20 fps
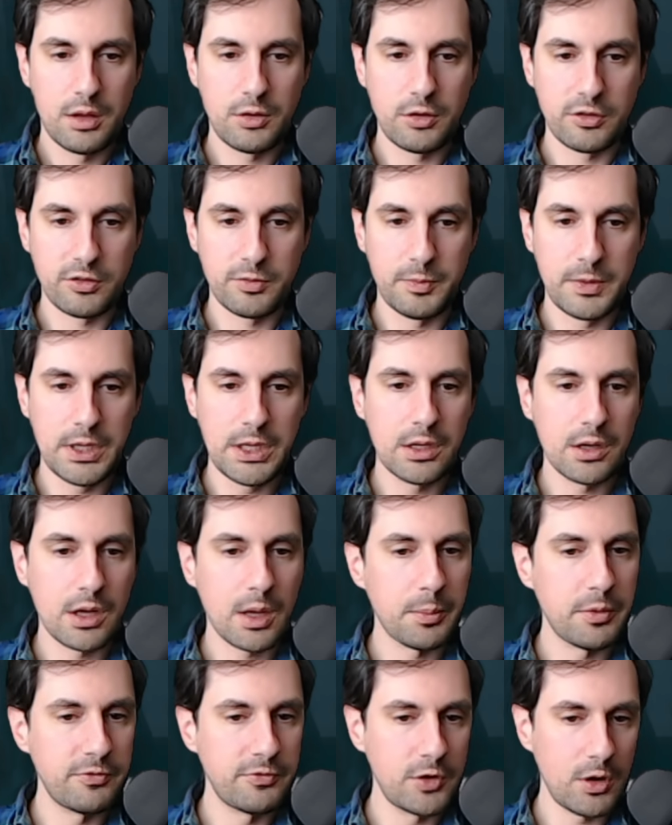Just me, a
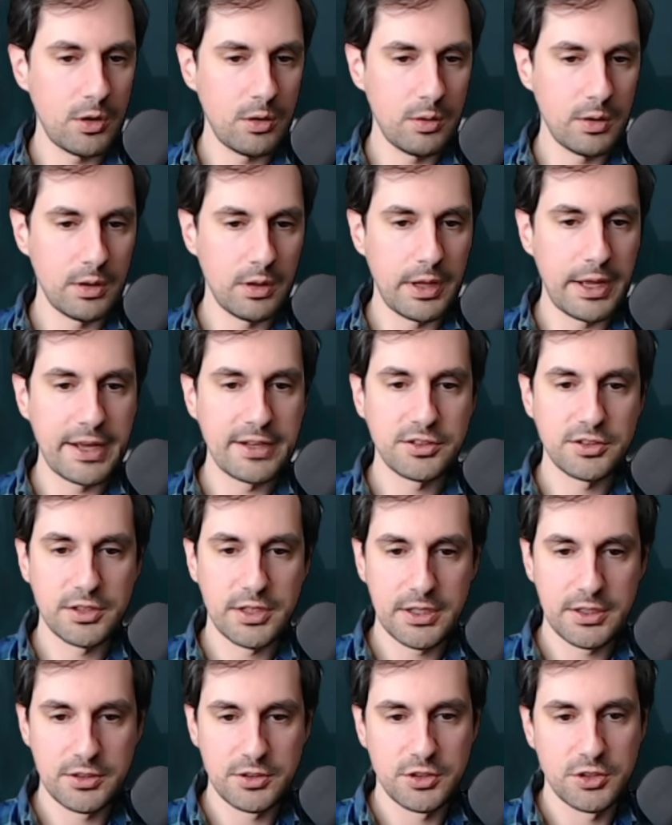cup of joe, and
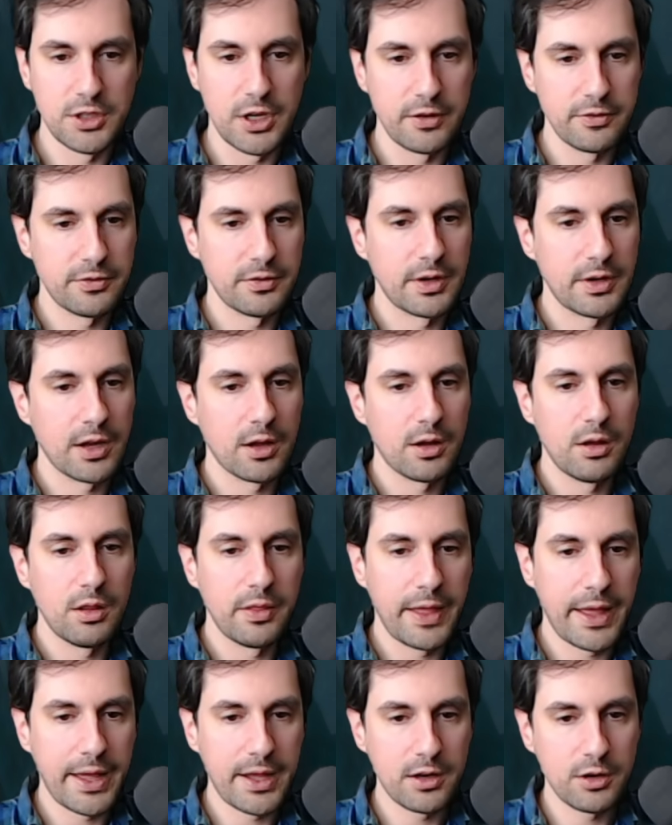last night's snuff. I
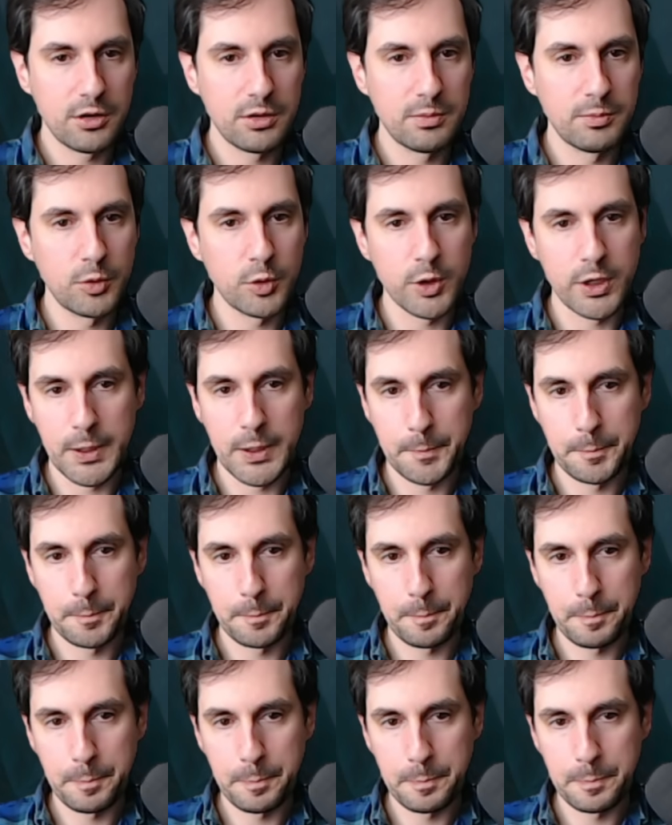call that a good morning.
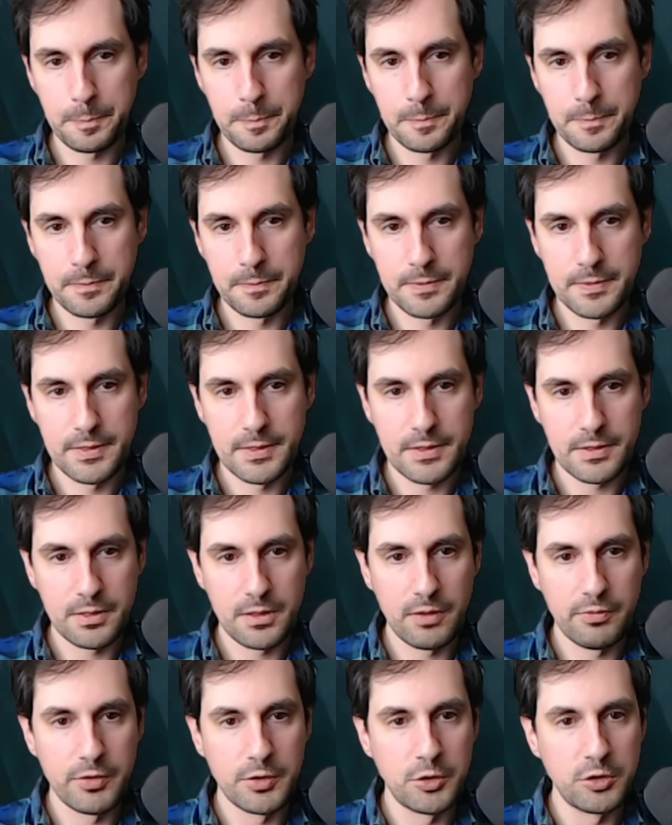
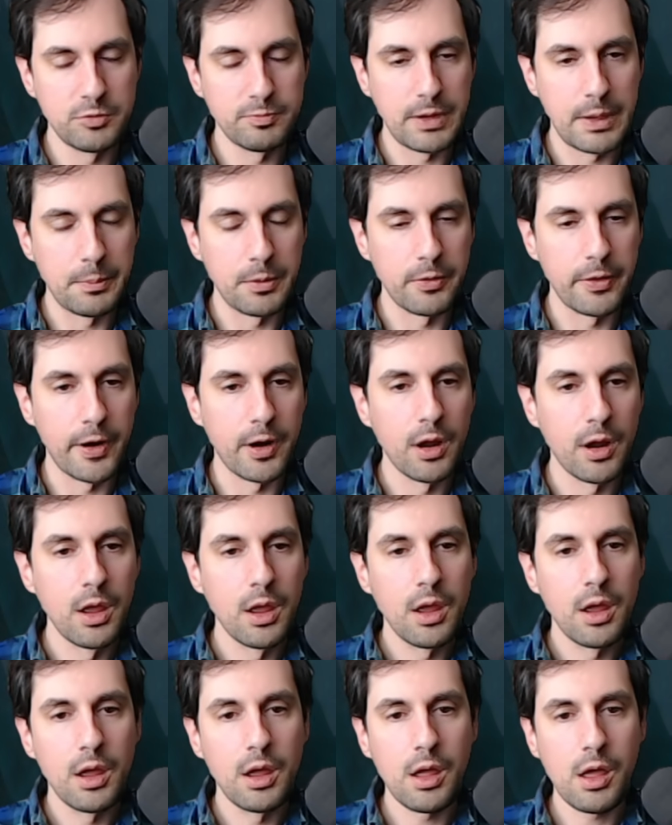Love the newspaper there.
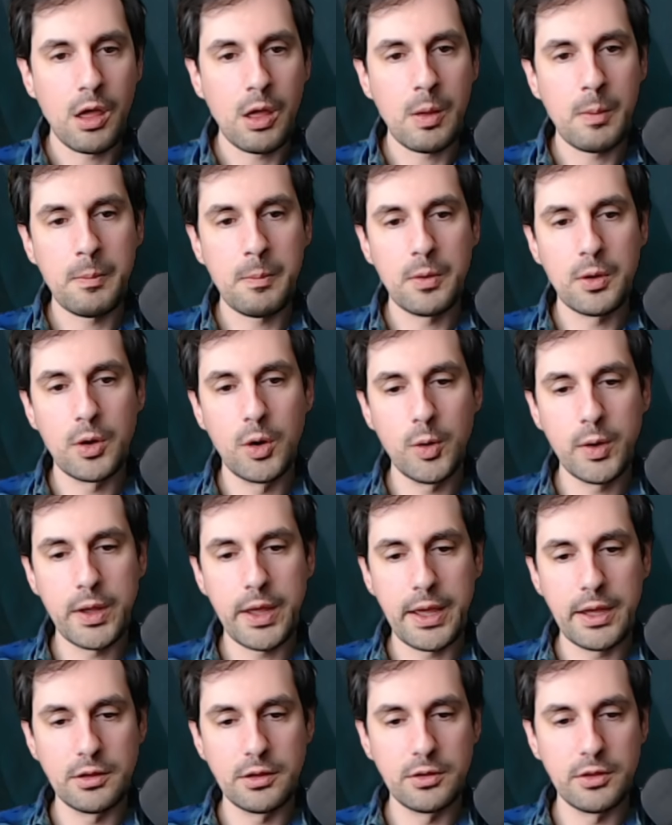
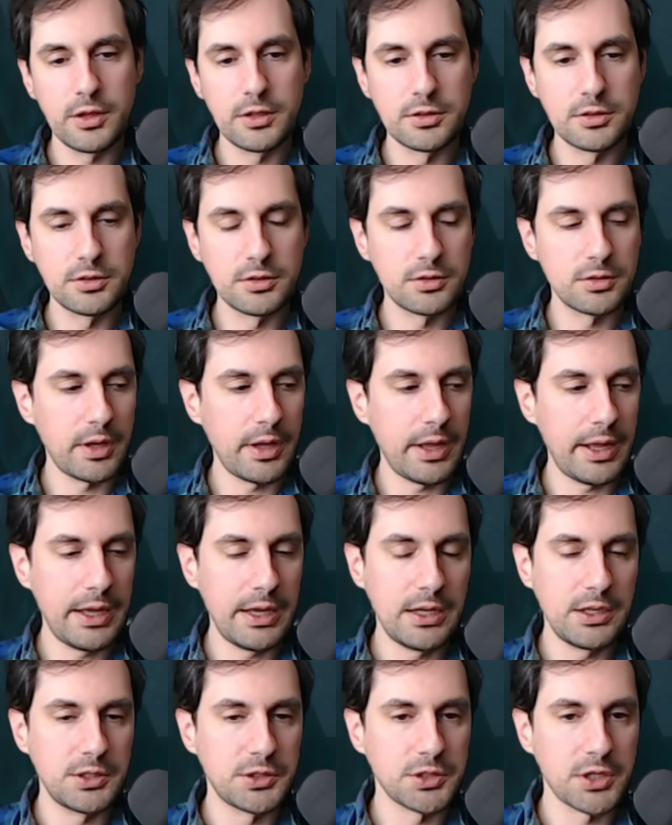Okay, this is
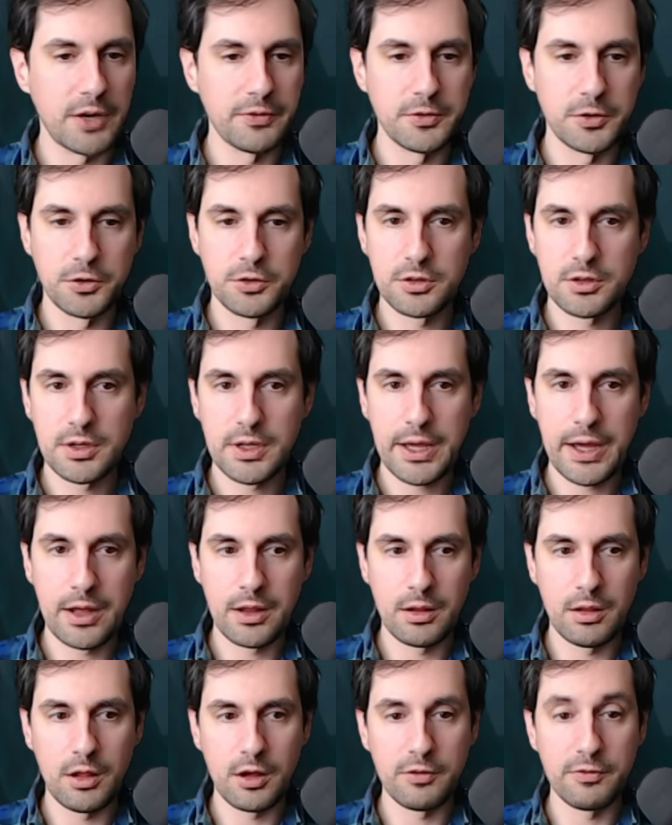a Schaffner's
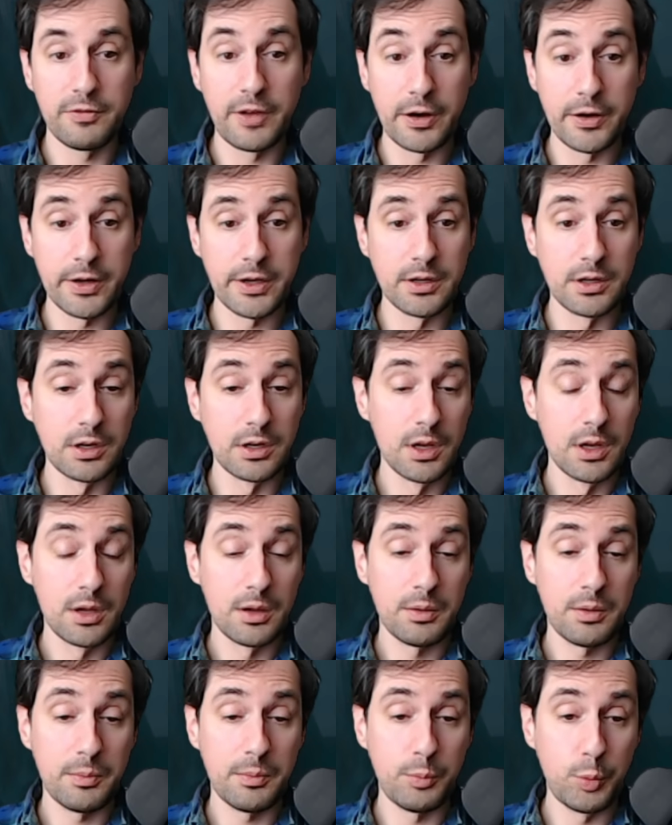catalog variant,
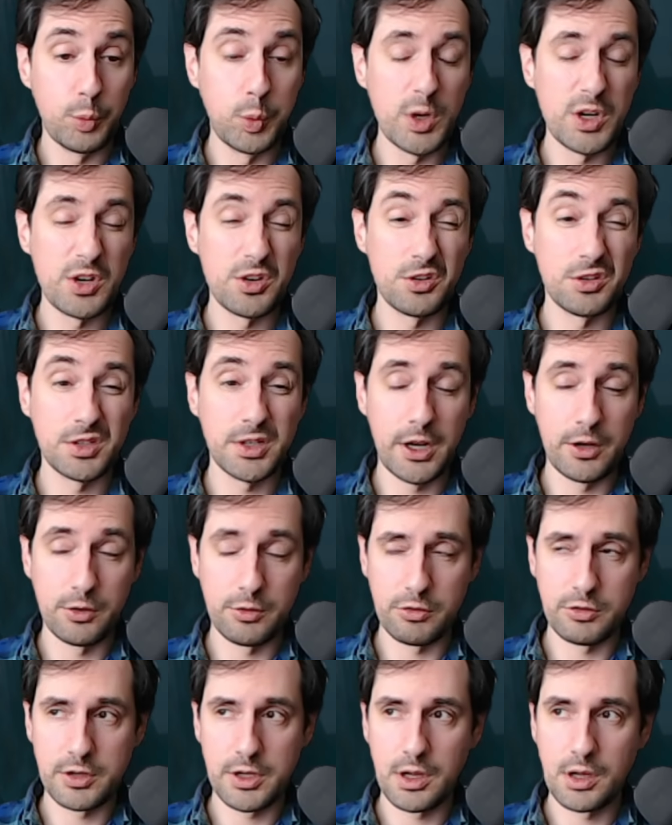which is
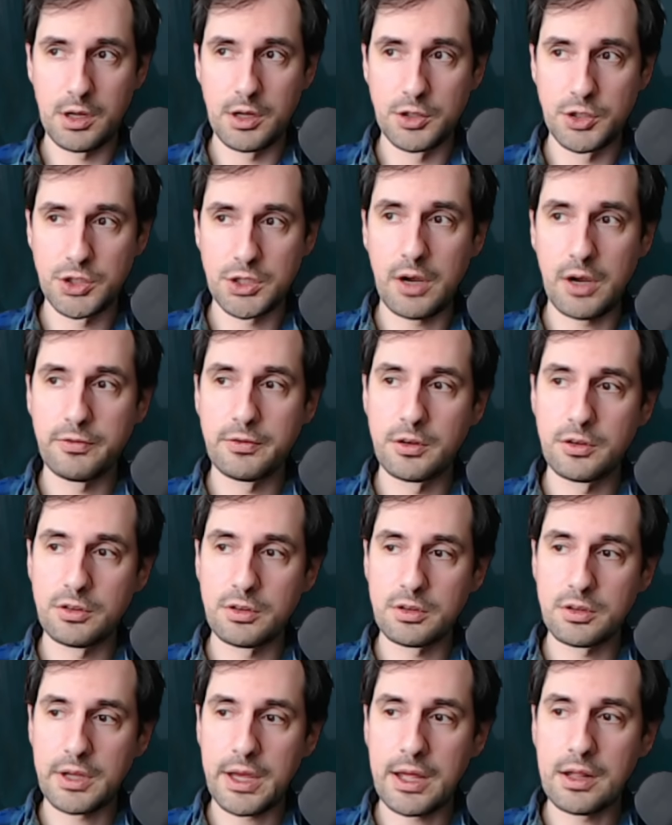interesting because
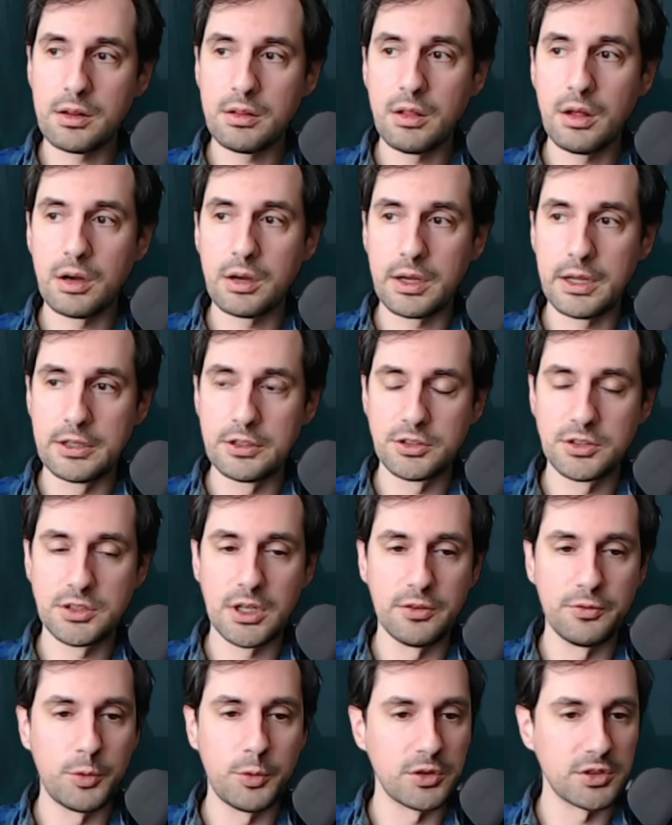Schaffner's catalog
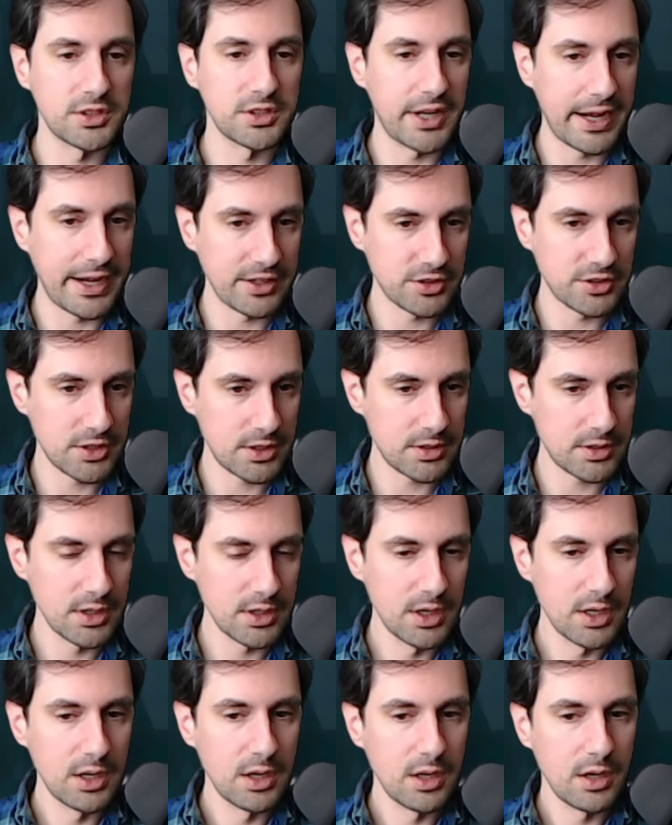itself was an asset
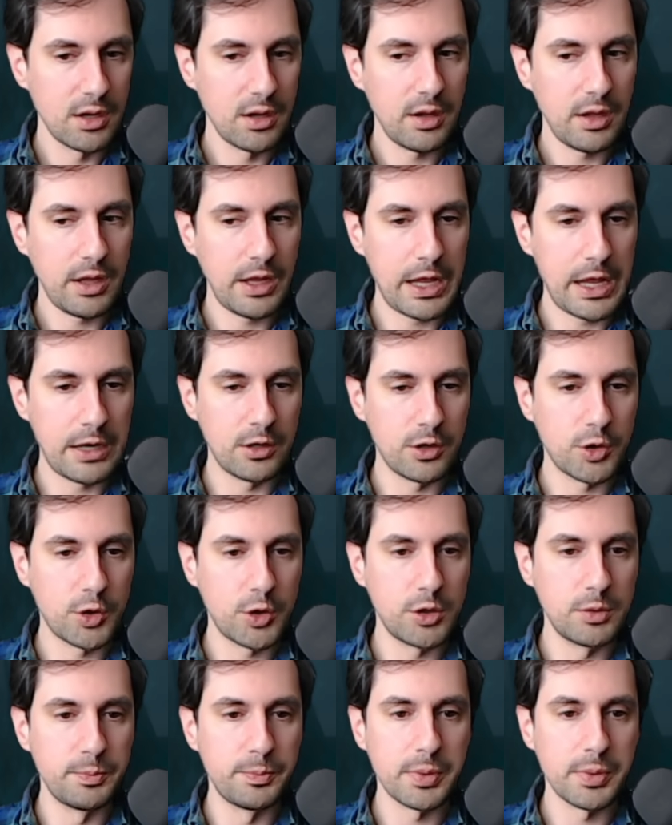and
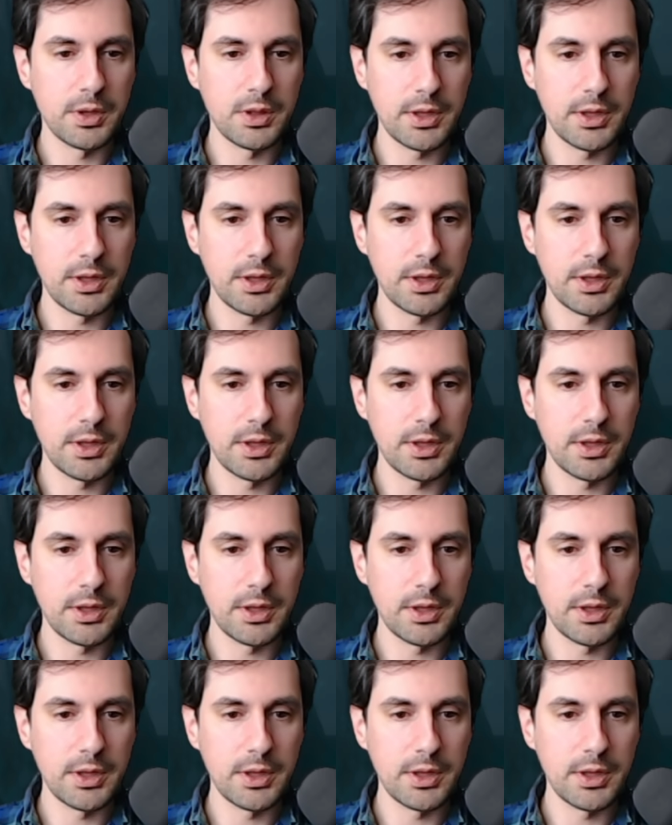could